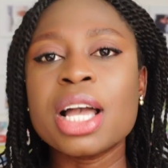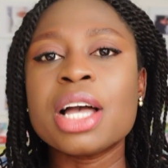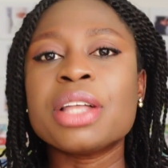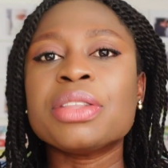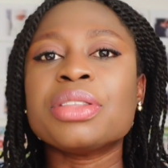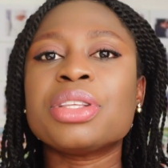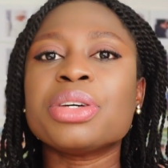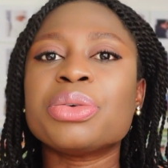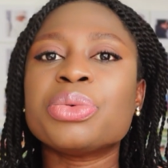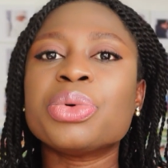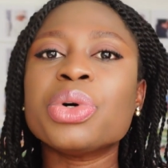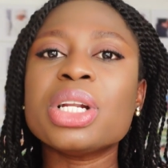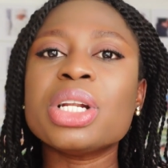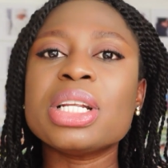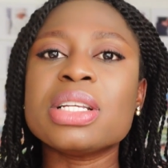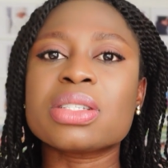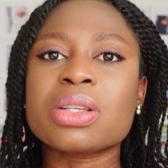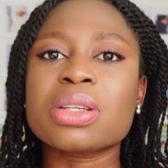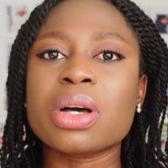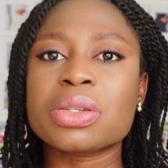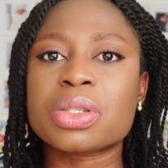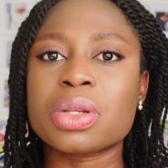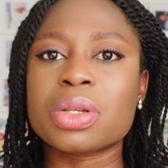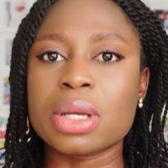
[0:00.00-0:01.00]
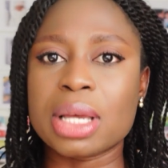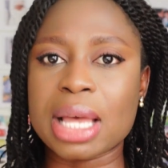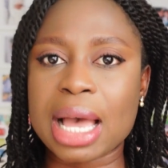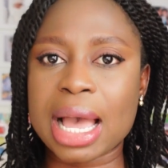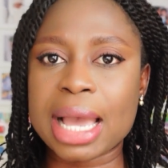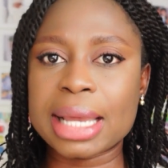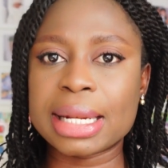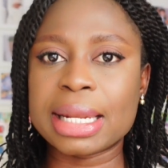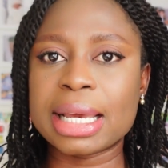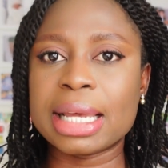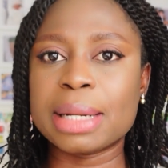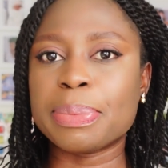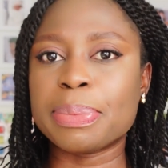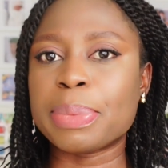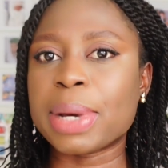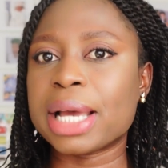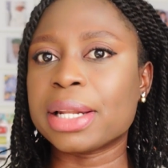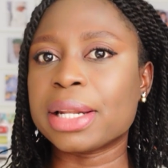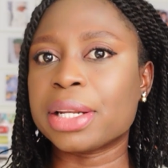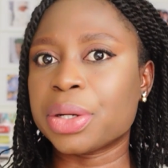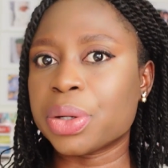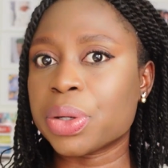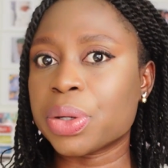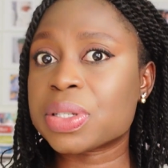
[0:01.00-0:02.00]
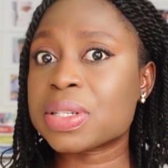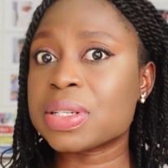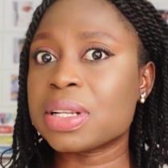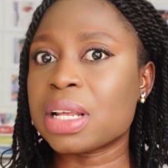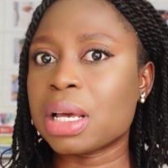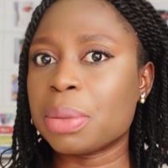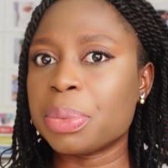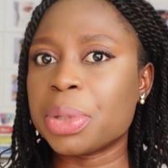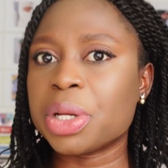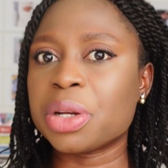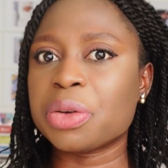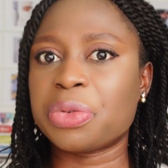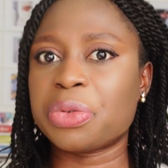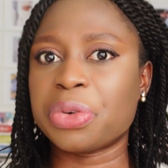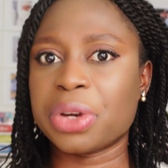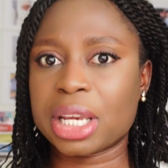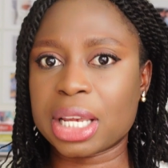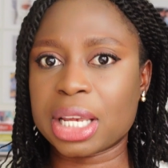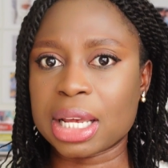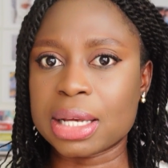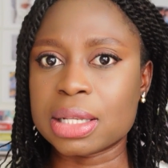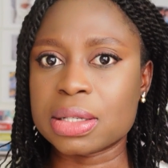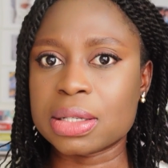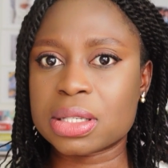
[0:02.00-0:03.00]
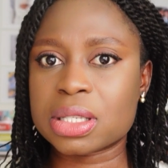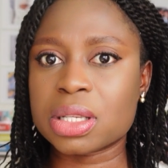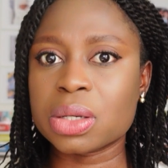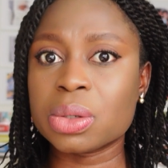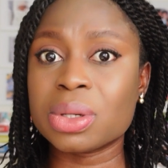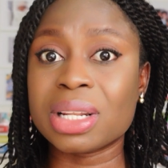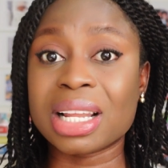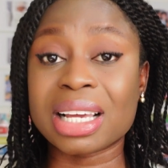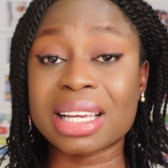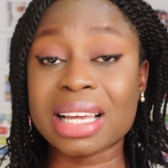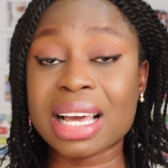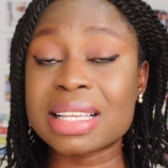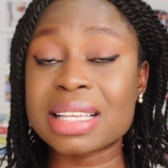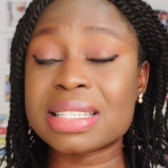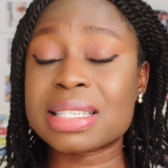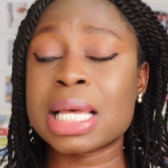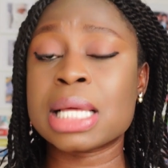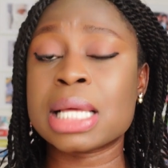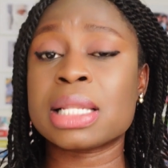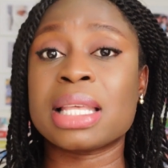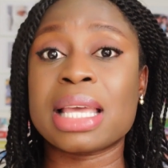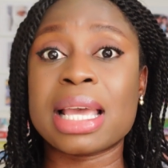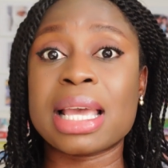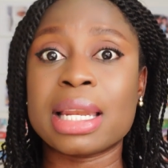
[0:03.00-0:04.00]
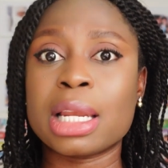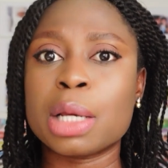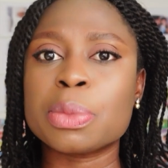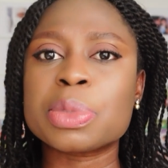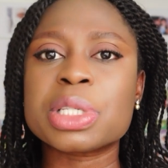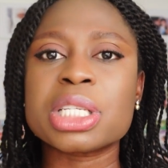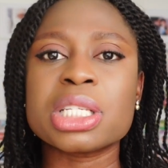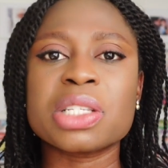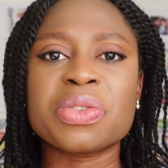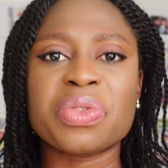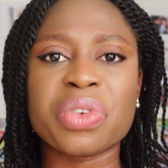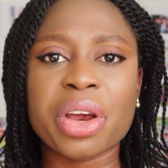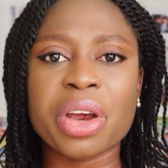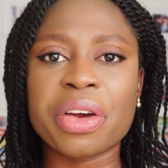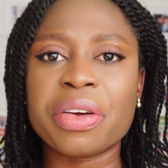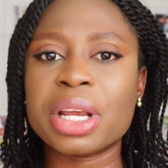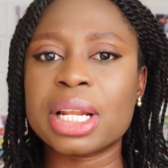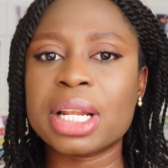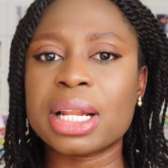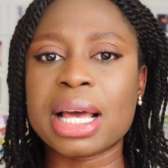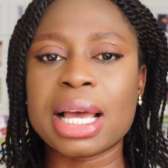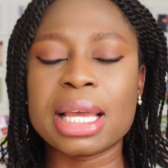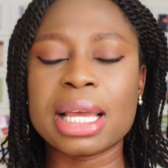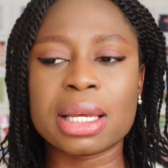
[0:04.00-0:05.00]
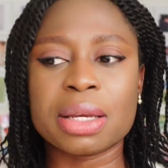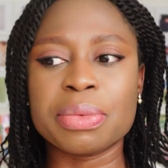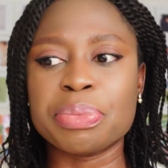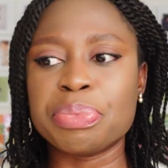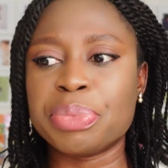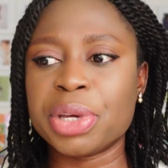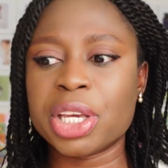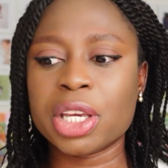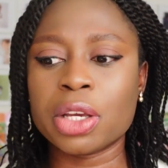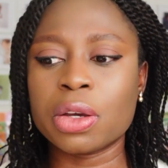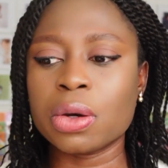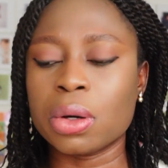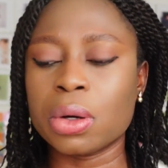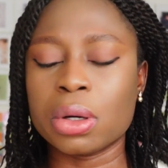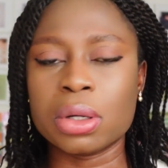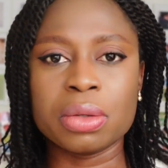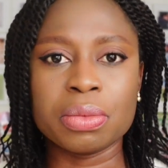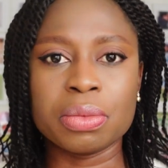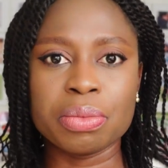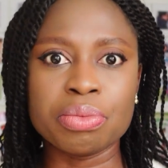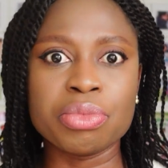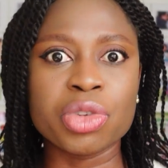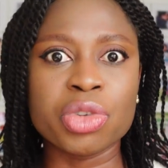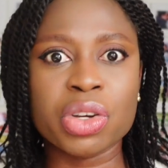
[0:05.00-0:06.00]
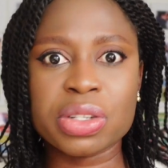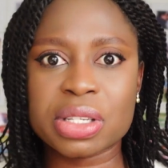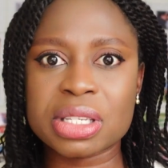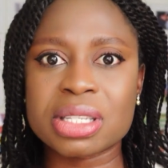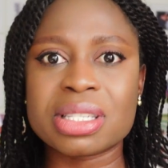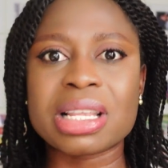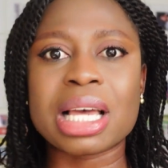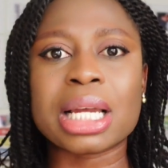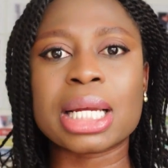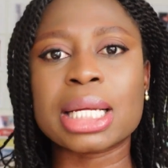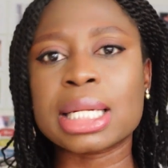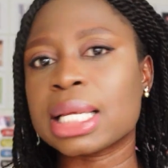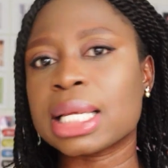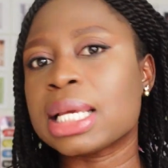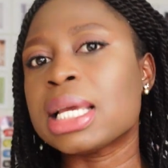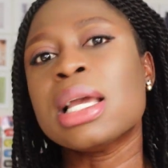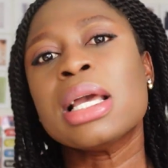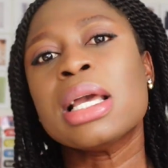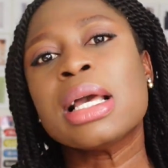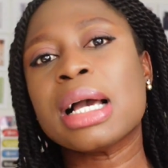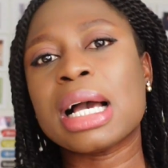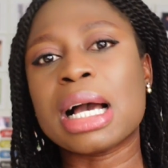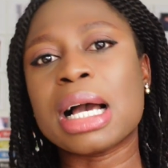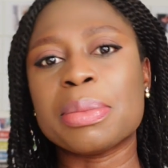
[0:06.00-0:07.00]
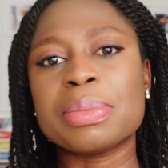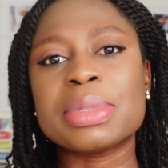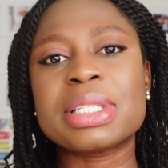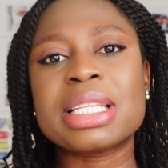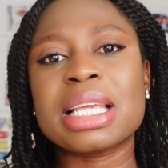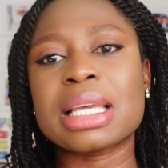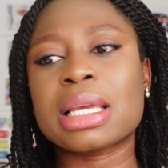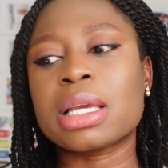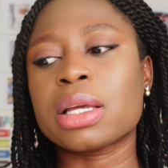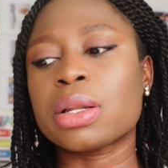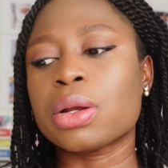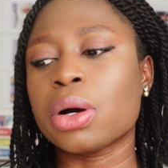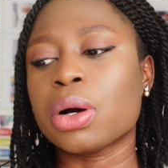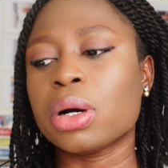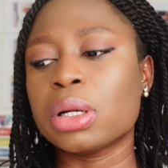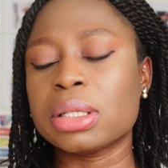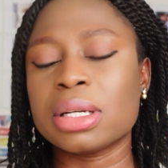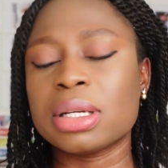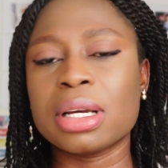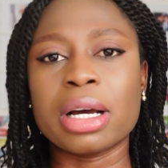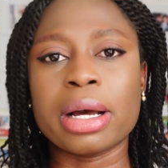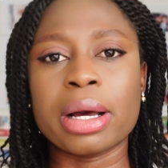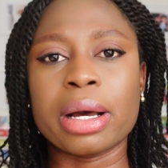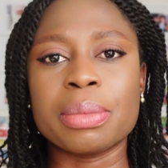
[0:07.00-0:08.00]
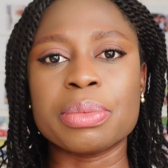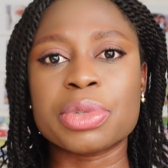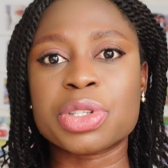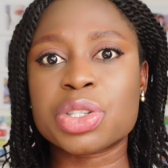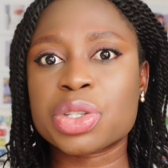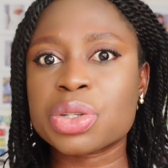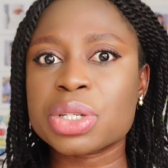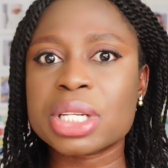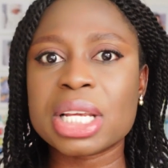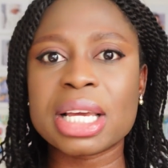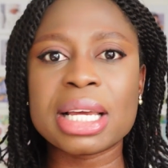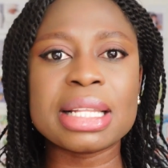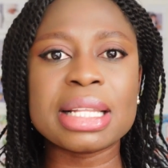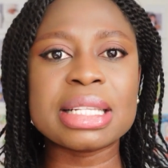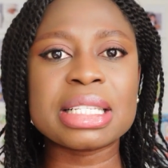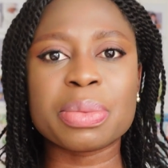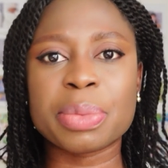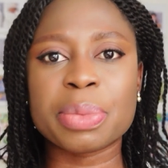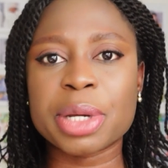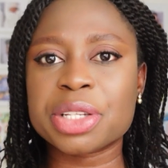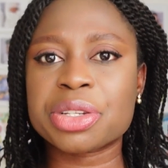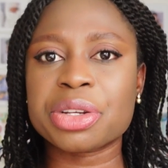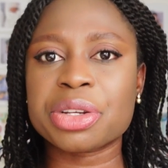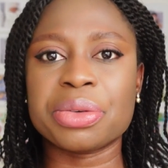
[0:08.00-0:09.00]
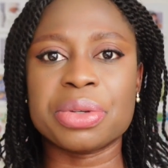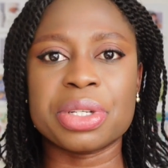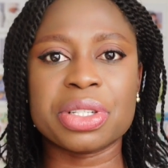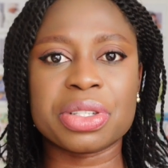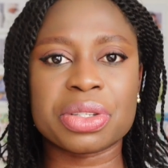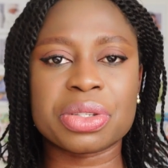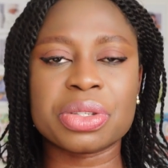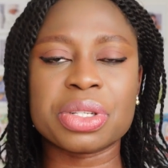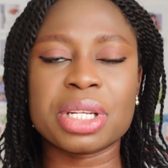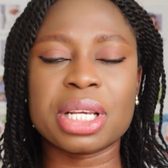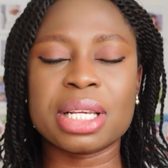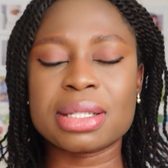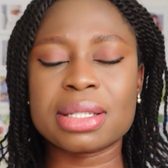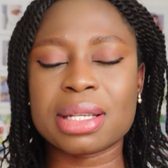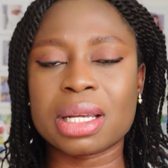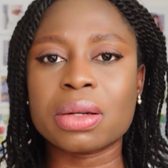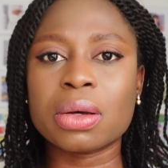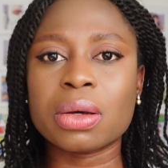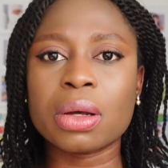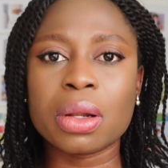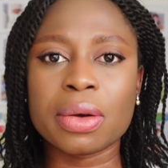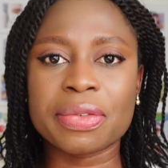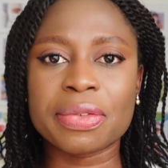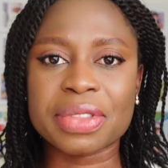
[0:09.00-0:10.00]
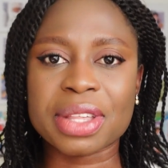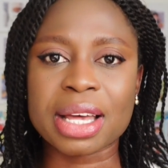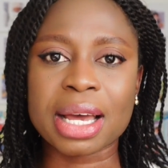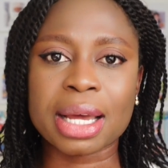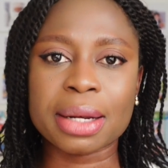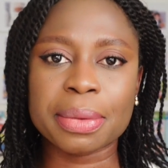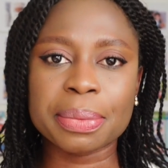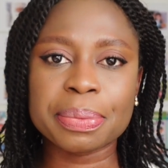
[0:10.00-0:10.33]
The role is also guided by the Nursing and Midwifery Council. Like I said, the NMC is very big on nurses actually taking on students, mentoring students and all of that.